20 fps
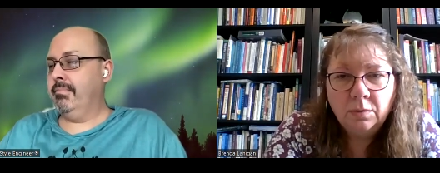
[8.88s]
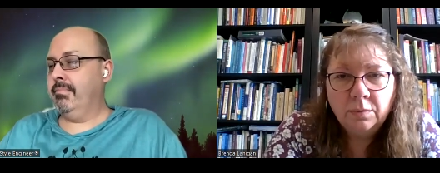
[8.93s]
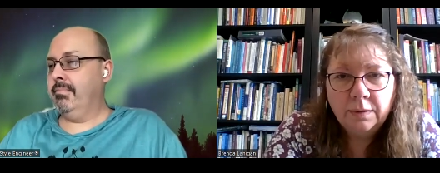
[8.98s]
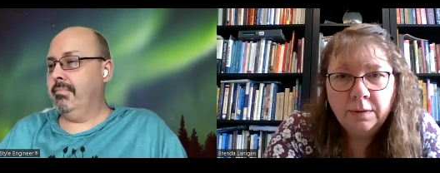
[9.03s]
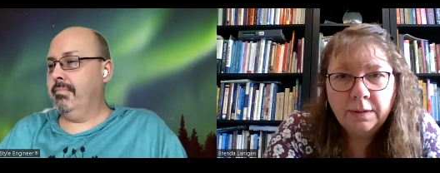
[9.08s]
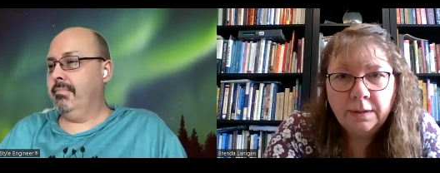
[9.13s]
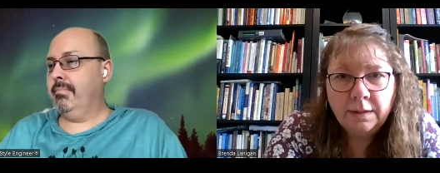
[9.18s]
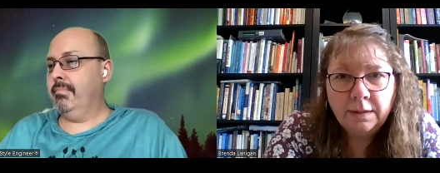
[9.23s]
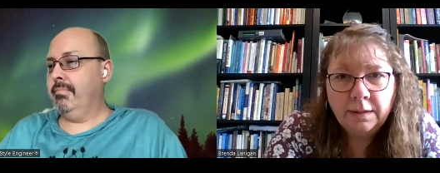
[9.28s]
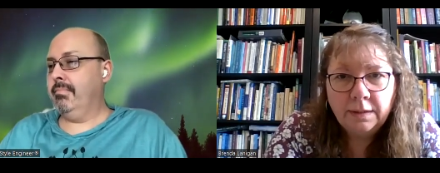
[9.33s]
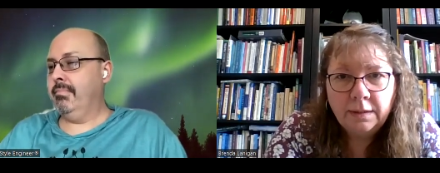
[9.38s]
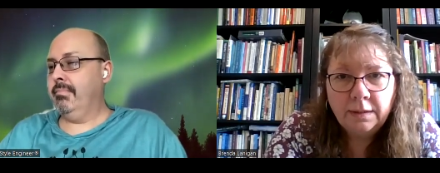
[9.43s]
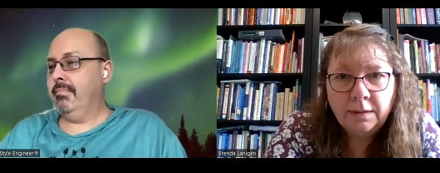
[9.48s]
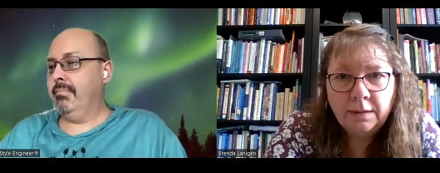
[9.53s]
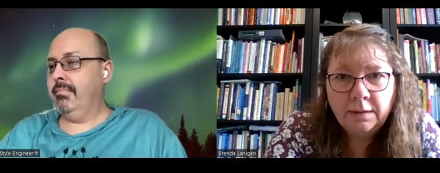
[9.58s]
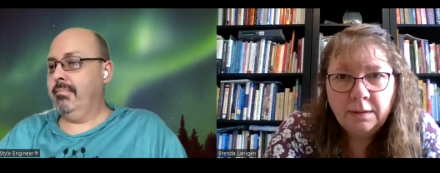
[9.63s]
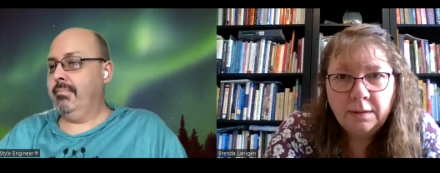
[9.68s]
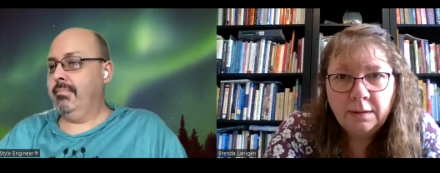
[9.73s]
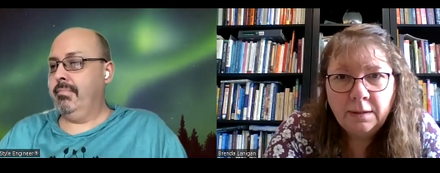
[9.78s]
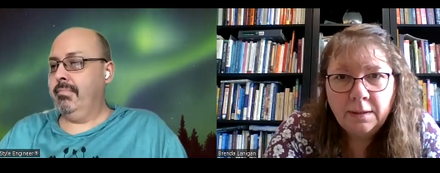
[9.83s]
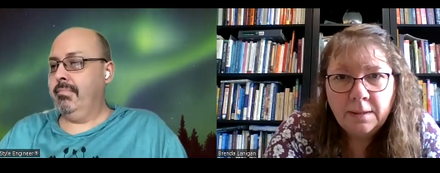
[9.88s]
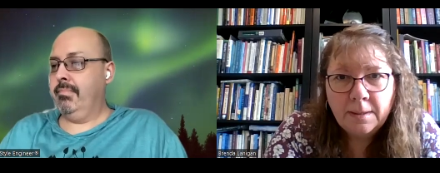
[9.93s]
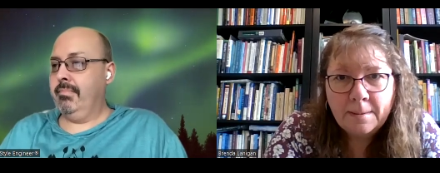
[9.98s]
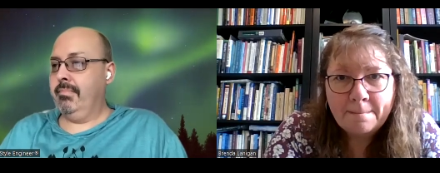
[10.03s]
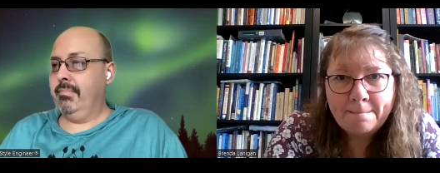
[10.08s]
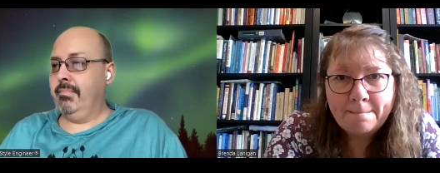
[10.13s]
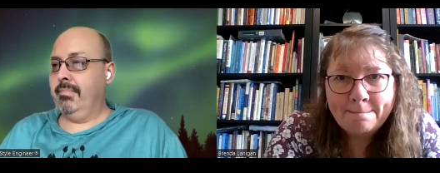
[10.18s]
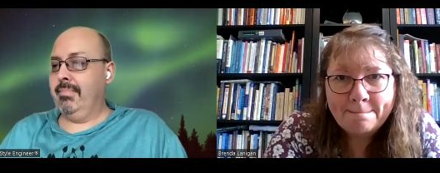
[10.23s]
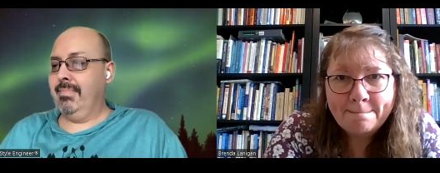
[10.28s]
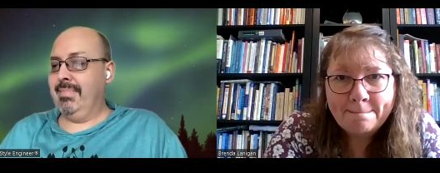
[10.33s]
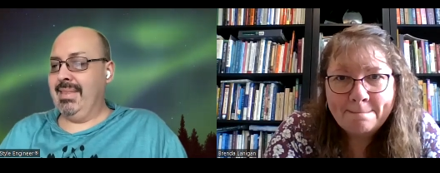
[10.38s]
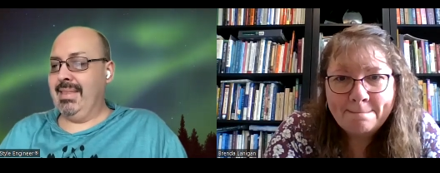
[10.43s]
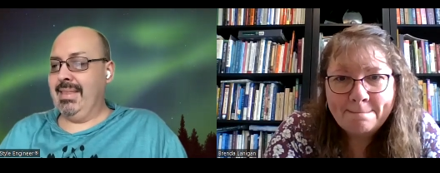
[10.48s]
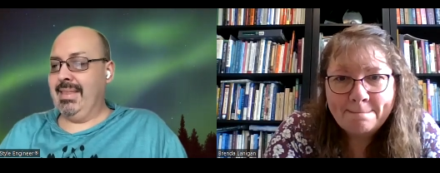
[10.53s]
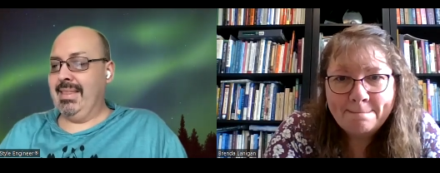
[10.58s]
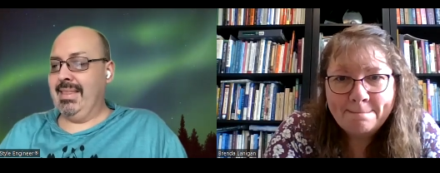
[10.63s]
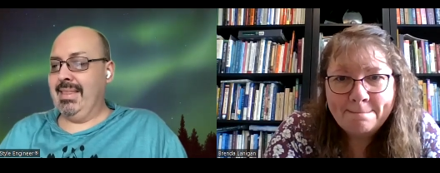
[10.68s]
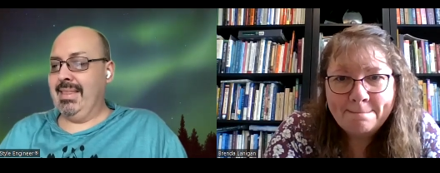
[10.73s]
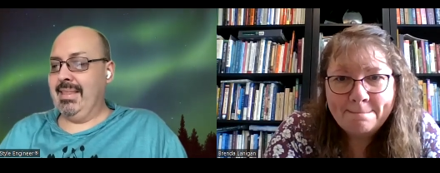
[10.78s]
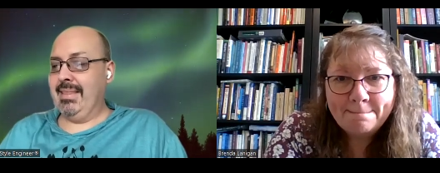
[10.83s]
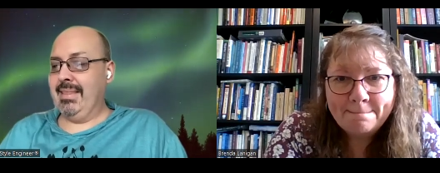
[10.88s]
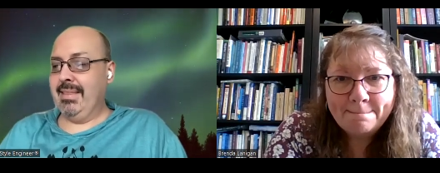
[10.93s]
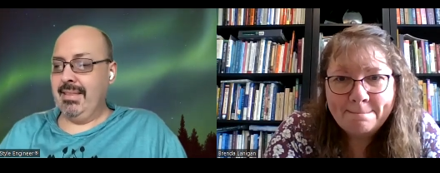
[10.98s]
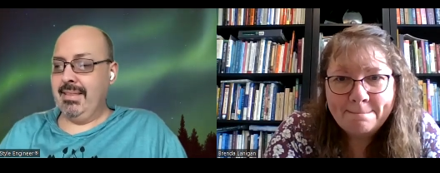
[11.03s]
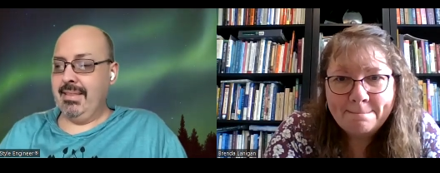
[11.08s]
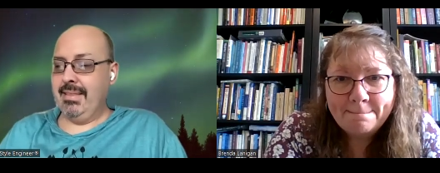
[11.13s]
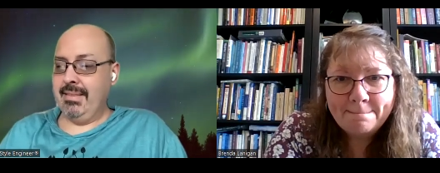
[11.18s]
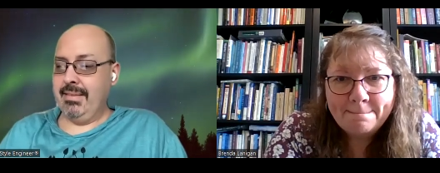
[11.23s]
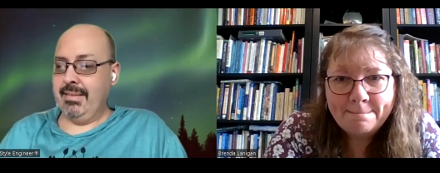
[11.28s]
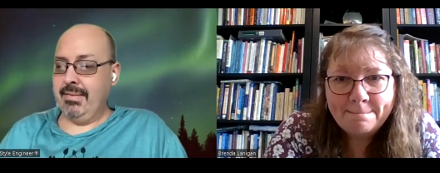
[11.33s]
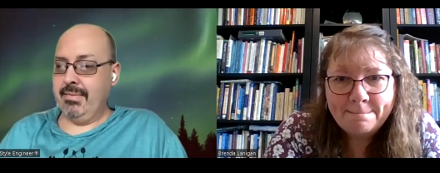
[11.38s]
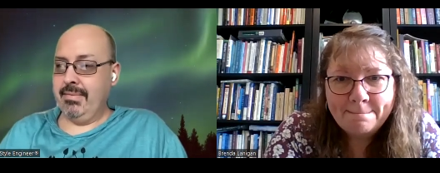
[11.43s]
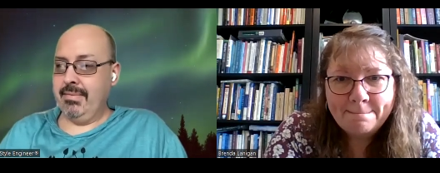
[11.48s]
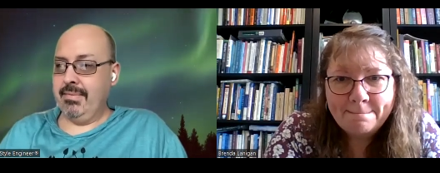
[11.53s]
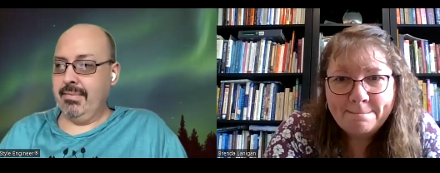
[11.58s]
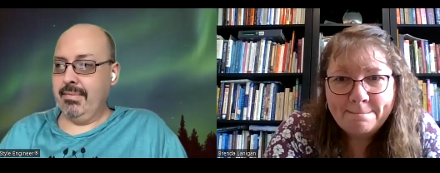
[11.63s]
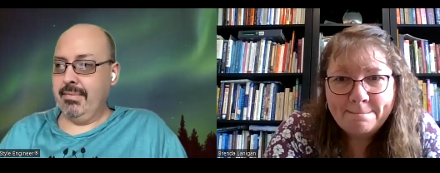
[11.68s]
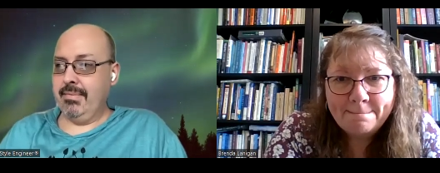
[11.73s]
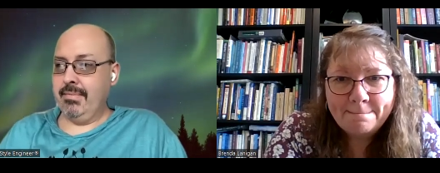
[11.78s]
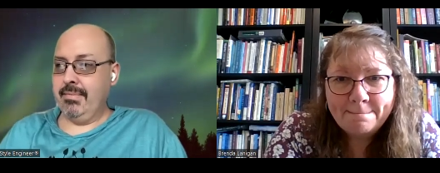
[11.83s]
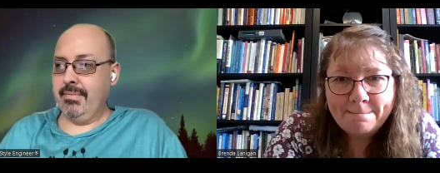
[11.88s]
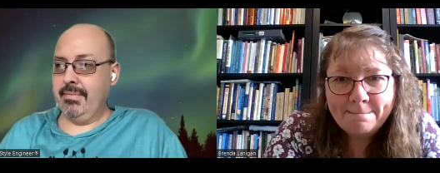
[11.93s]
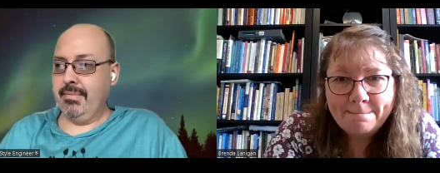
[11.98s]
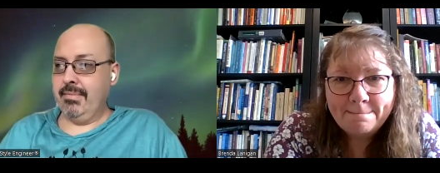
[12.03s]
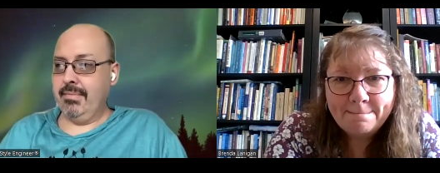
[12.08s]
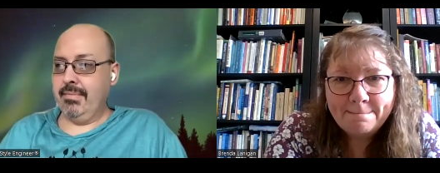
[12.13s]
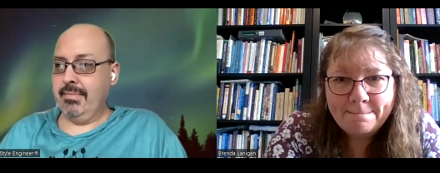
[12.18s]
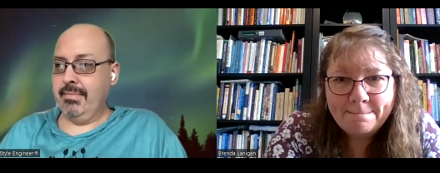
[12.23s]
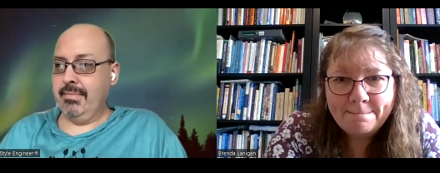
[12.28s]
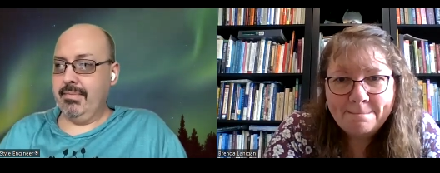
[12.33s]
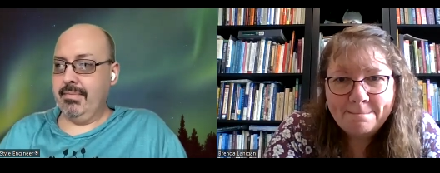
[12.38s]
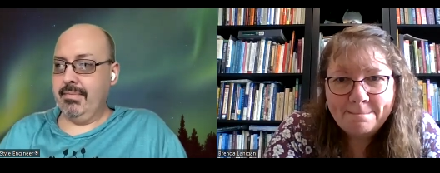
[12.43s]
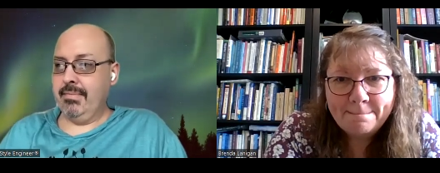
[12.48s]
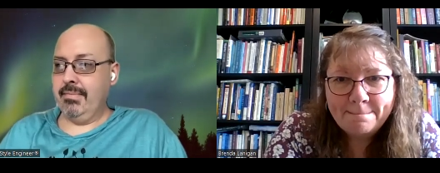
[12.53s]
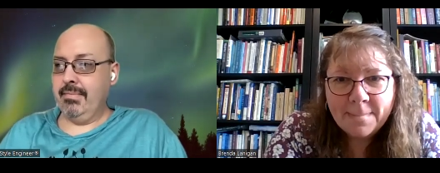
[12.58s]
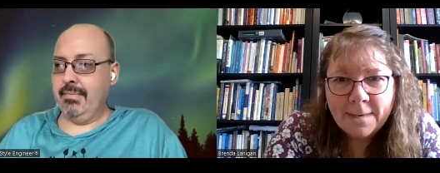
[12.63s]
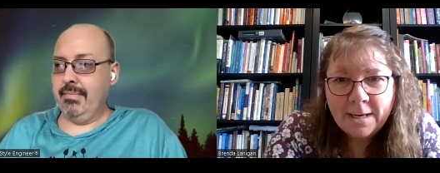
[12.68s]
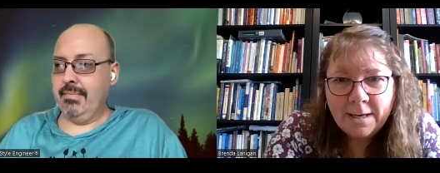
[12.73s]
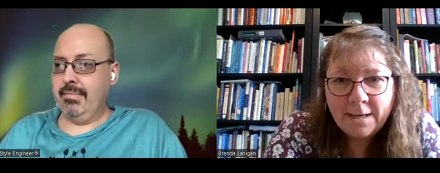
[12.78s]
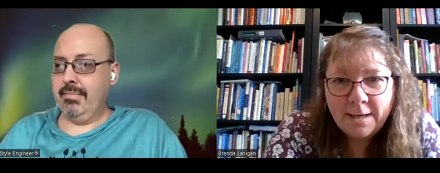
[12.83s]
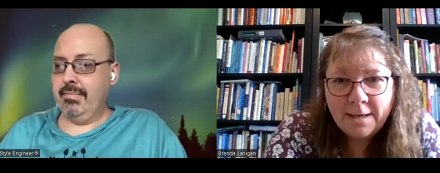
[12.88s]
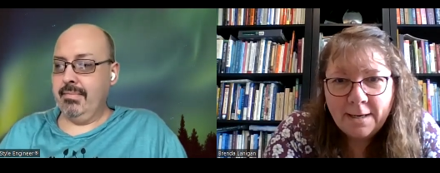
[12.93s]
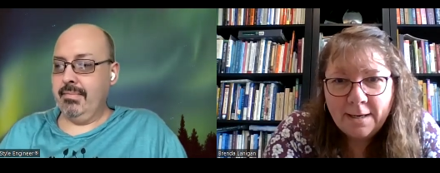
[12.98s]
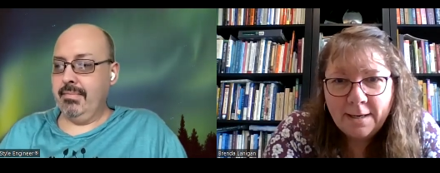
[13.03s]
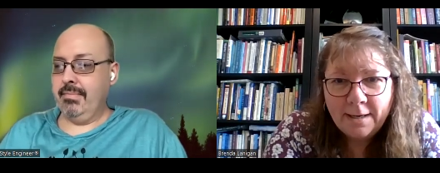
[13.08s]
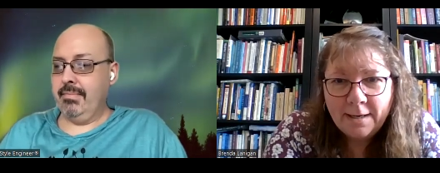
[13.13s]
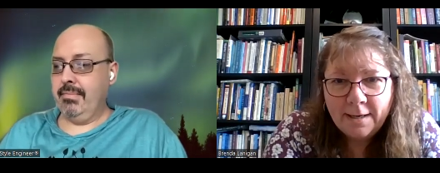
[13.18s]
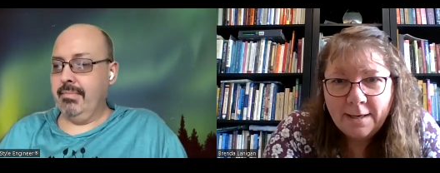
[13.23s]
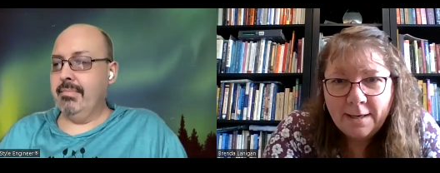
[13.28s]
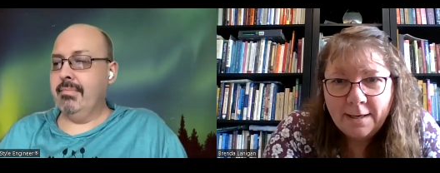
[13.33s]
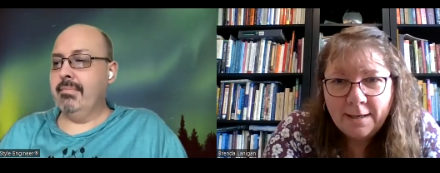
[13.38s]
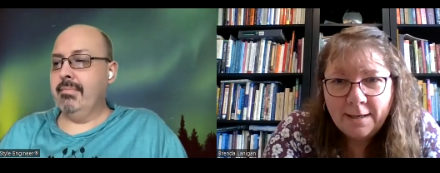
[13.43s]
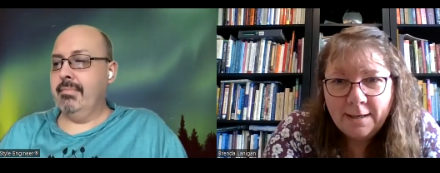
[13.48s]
(no one is talking)